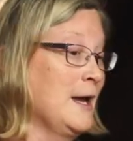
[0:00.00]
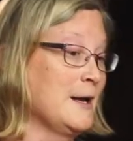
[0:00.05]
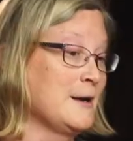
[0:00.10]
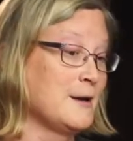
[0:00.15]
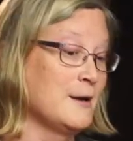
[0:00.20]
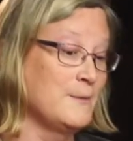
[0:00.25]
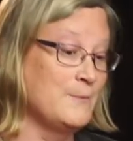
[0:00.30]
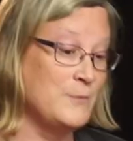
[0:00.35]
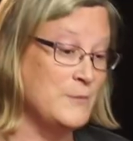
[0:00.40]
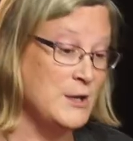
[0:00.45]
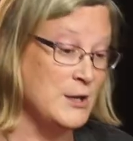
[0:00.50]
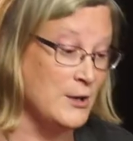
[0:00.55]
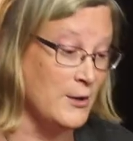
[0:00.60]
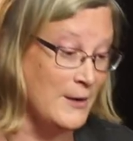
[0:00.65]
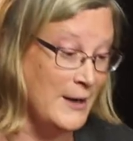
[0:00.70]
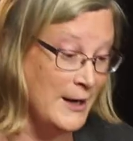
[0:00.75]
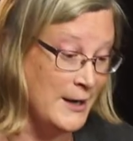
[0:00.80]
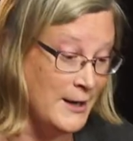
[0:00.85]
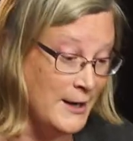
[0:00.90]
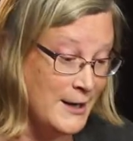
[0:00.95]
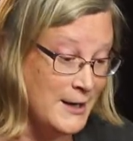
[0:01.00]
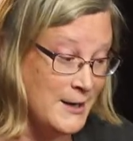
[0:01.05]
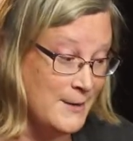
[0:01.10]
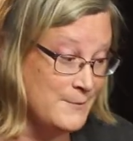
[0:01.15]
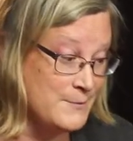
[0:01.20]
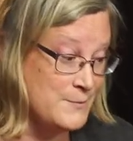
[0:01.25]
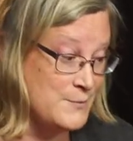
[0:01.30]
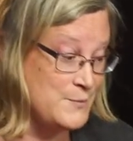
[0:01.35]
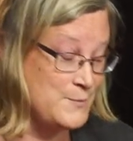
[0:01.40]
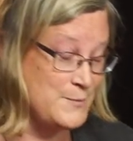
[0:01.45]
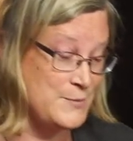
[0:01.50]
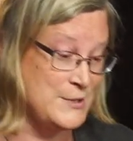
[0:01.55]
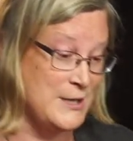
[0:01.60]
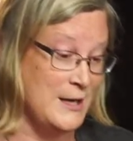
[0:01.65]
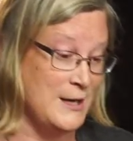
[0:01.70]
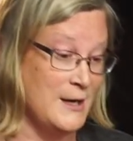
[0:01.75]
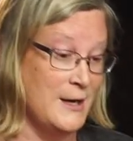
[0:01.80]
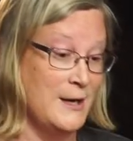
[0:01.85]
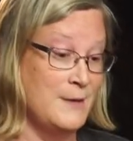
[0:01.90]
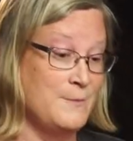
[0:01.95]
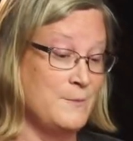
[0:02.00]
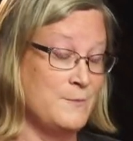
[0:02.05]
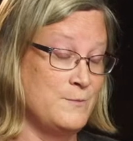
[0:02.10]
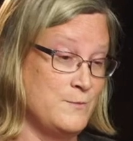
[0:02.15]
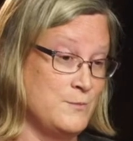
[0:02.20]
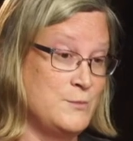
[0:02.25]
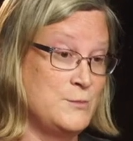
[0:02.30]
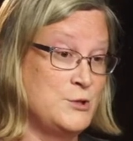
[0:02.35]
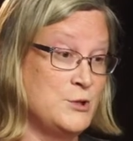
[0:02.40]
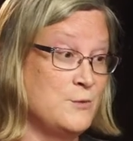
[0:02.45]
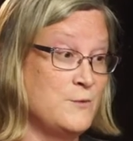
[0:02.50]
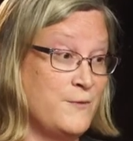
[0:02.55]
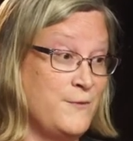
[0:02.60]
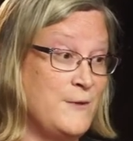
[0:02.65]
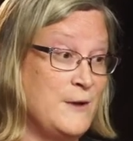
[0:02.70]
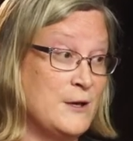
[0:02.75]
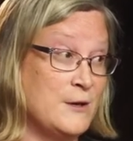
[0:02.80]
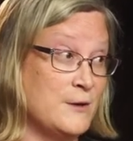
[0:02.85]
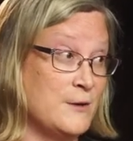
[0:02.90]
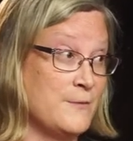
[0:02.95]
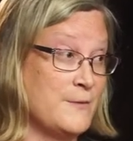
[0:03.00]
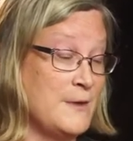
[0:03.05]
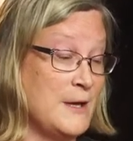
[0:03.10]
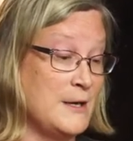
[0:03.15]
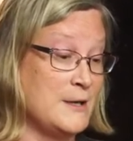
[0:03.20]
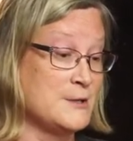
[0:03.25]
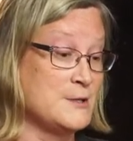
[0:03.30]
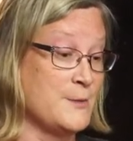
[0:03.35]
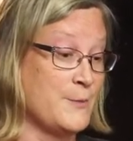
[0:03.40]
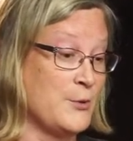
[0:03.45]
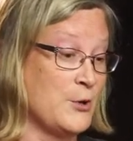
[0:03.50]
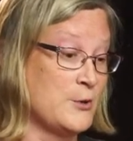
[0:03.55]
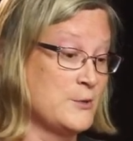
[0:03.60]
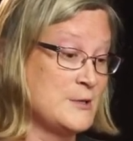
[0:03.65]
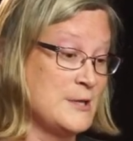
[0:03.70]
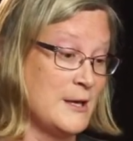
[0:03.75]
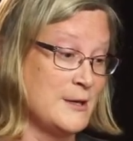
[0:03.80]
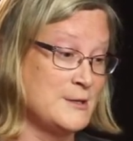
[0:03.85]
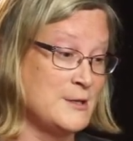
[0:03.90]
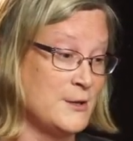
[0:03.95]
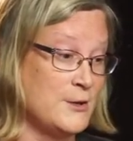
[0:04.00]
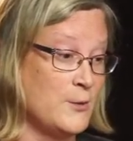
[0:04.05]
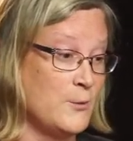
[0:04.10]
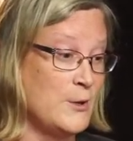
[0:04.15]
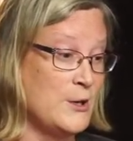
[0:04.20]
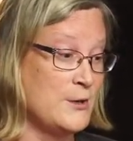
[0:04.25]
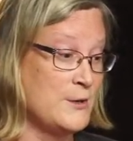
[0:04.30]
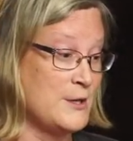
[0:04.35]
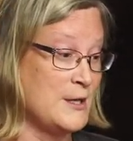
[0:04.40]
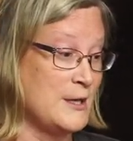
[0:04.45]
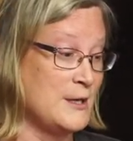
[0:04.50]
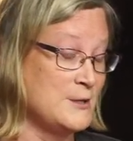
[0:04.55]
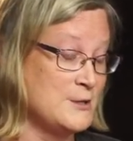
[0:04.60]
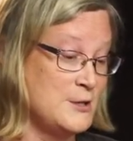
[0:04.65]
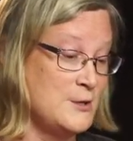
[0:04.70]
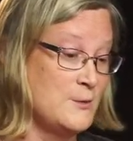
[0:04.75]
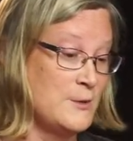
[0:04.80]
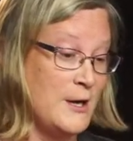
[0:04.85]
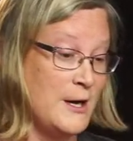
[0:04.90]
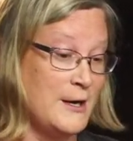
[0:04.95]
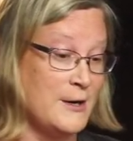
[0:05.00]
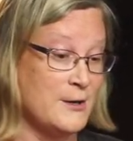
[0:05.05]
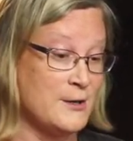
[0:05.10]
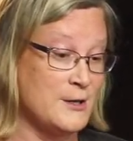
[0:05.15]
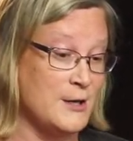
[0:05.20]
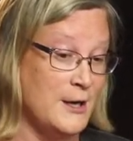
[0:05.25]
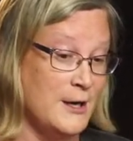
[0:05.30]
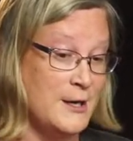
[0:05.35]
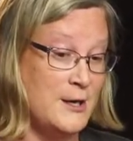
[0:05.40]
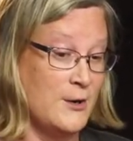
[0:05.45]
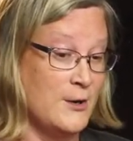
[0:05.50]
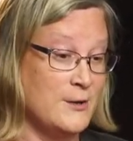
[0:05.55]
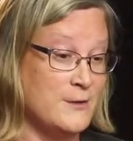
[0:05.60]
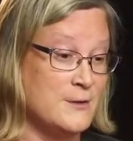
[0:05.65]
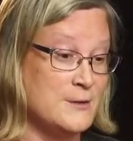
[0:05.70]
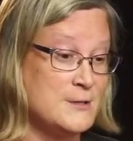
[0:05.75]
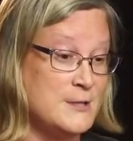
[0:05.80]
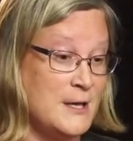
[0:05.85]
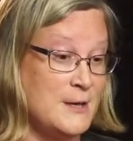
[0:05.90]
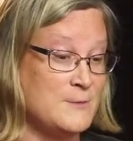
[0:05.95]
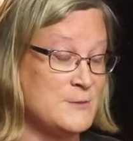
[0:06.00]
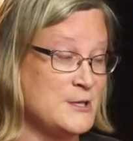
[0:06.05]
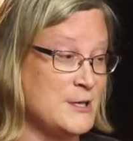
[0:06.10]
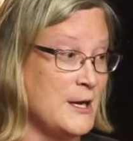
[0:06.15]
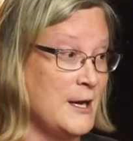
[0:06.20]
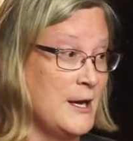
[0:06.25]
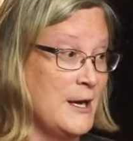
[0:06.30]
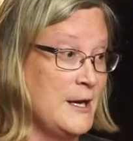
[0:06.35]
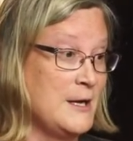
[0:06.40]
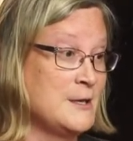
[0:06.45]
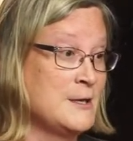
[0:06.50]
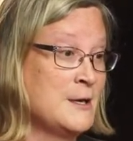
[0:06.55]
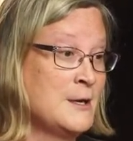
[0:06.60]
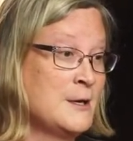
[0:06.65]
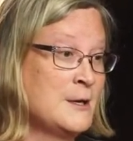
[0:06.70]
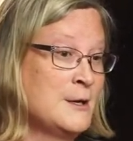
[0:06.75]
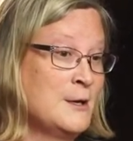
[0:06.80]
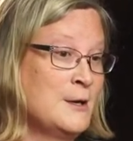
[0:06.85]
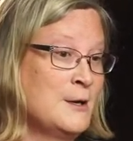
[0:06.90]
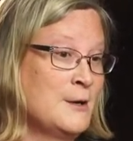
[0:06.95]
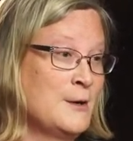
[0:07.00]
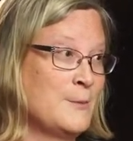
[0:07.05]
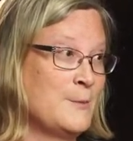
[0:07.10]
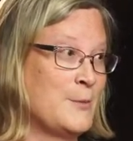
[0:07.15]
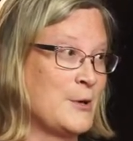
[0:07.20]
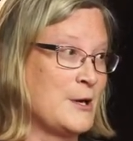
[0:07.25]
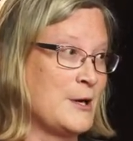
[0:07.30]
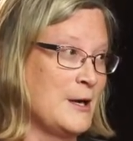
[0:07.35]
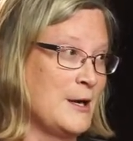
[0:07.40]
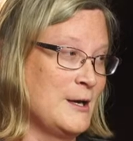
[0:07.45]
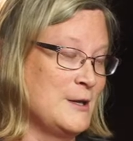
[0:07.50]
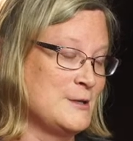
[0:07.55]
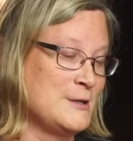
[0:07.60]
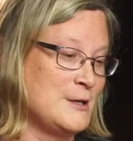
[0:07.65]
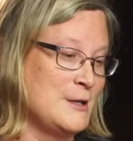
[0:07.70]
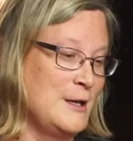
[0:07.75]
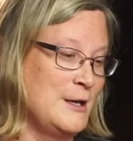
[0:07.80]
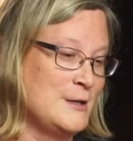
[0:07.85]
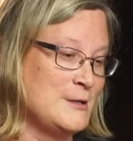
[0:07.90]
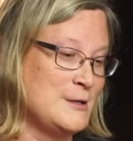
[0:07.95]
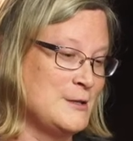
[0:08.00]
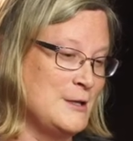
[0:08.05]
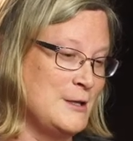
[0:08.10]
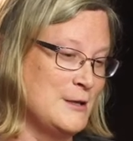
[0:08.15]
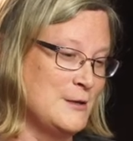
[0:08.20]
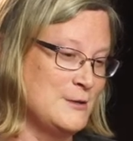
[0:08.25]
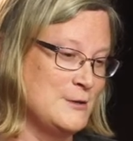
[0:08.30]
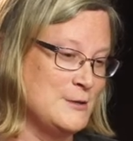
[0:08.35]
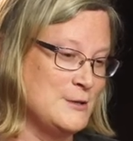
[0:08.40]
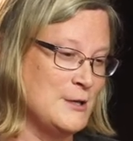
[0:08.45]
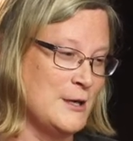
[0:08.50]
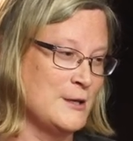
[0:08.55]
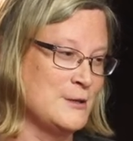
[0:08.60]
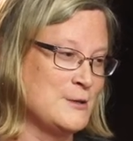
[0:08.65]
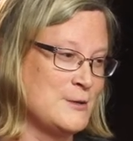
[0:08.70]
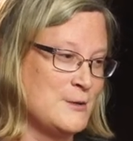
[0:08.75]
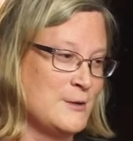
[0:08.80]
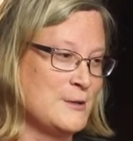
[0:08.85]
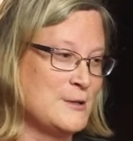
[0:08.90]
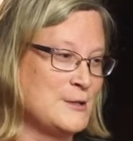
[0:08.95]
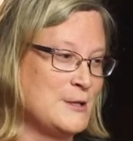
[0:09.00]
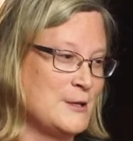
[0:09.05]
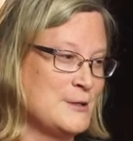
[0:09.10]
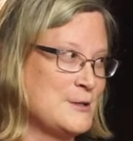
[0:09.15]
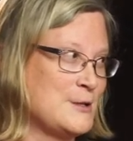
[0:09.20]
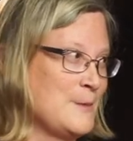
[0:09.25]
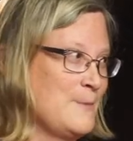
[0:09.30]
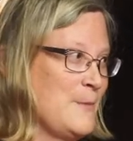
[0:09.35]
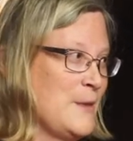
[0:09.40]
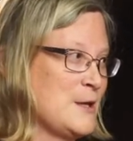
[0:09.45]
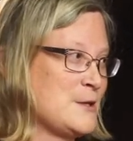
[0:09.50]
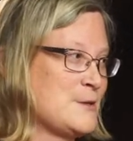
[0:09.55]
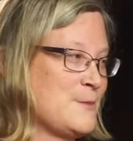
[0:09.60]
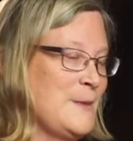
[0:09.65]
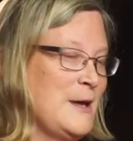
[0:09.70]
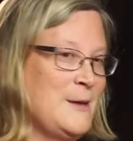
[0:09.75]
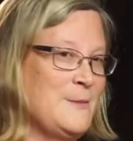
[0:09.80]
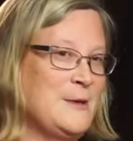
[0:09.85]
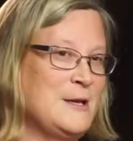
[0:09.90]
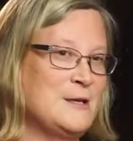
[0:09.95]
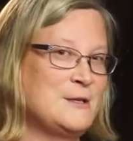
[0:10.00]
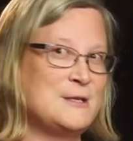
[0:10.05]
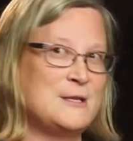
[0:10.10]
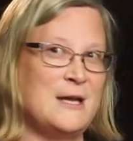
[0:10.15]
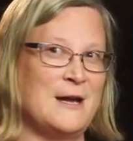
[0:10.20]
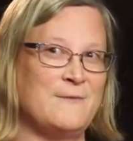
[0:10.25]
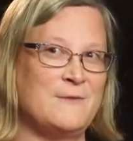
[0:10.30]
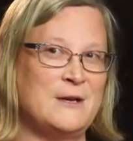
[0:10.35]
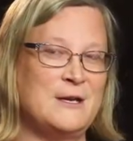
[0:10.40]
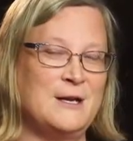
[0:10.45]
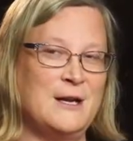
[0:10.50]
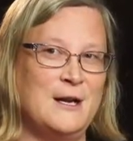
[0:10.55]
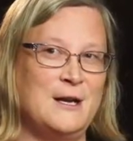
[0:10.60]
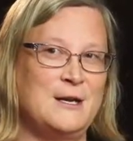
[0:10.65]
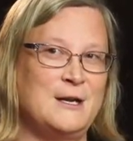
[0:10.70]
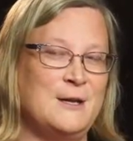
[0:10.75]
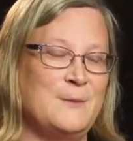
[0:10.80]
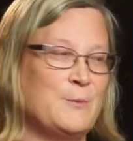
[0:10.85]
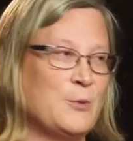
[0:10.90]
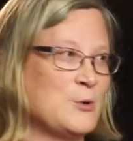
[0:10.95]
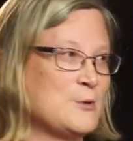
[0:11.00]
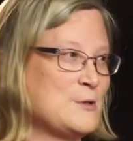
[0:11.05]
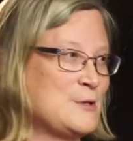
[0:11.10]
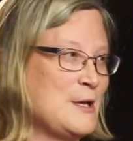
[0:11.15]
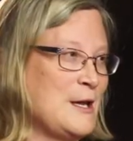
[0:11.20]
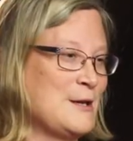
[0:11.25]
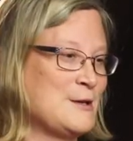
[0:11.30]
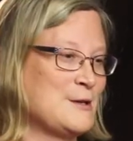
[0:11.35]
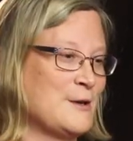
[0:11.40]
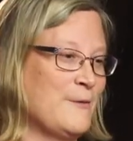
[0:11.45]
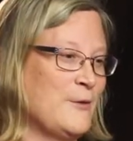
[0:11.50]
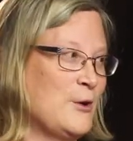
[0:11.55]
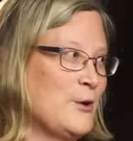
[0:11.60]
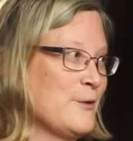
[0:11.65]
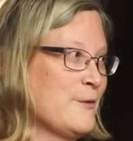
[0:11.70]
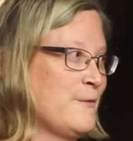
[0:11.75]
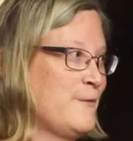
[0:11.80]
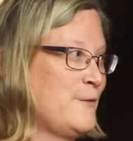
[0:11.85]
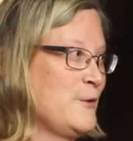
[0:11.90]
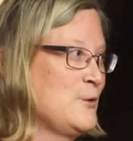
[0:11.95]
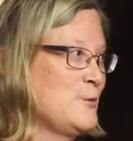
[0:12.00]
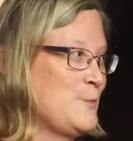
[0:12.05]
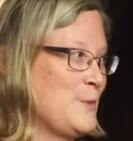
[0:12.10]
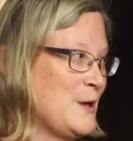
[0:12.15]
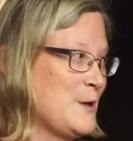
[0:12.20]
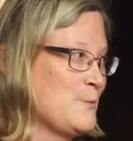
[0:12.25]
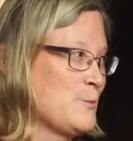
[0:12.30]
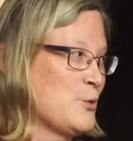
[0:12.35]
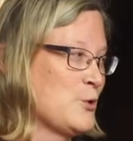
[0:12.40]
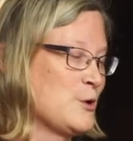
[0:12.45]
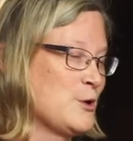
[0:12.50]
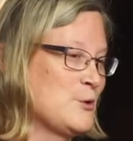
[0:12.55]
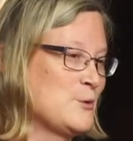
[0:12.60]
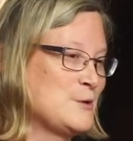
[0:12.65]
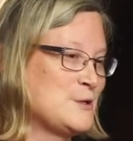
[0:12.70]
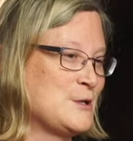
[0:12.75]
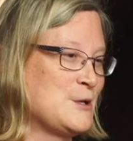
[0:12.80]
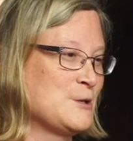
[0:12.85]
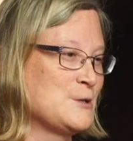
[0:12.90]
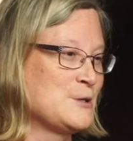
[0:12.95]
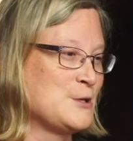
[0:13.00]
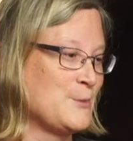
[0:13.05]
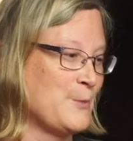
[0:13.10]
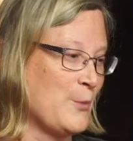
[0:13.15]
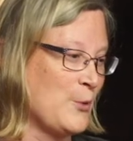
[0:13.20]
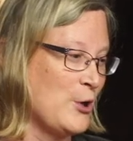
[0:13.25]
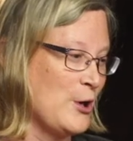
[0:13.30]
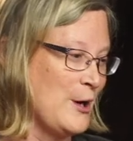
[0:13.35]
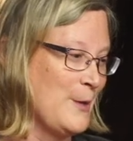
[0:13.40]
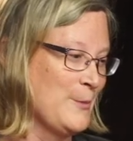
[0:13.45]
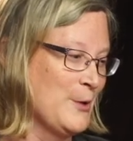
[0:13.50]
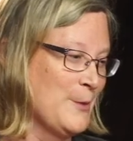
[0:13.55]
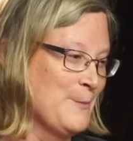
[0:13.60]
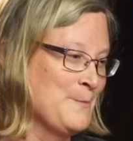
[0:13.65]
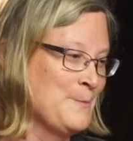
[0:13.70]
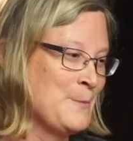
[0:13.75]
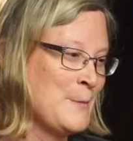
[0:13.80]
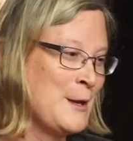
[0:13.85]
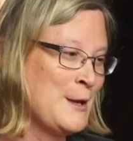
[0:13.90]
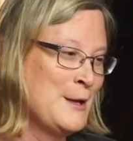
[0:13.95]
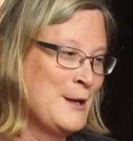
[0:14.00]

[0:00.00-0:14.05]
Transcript: And, you know, and I am saying, I do feel that it's a process. Yeah, and the weird thing is you and I are kind of on the same side because it's the industrial system that's maybe 70 to 80% of all the food being produced that's the problem.